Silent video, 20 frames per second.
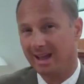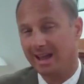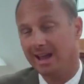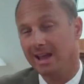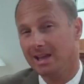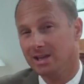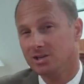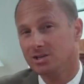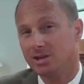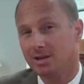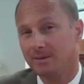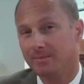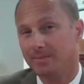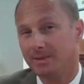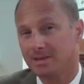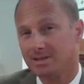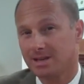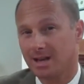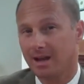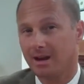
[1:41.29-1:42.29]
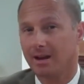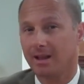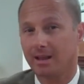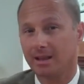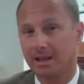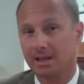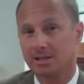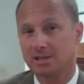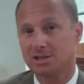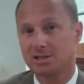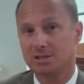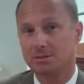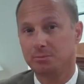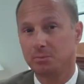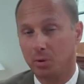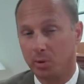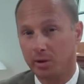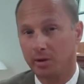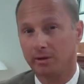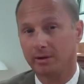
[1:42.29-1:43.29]
agent is kind of like that
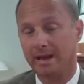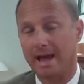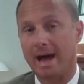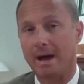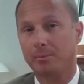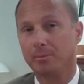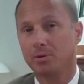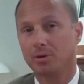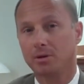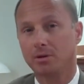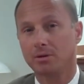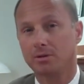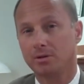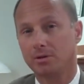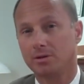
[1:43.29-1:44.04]
spoiled apple